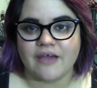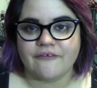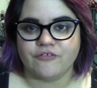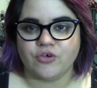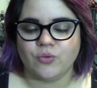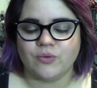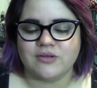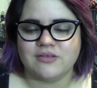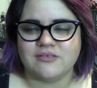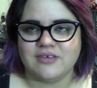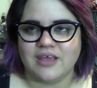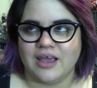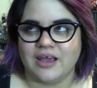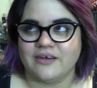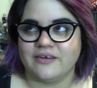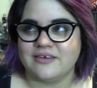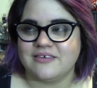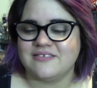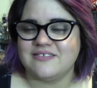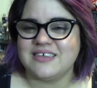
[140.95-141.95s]
Everyone's
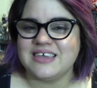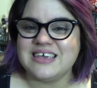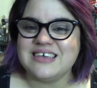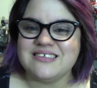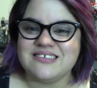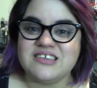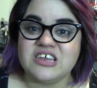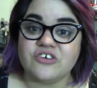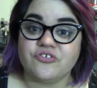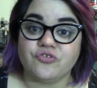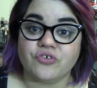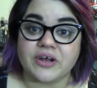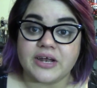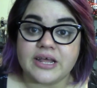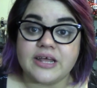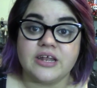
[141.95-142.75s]
hair is different.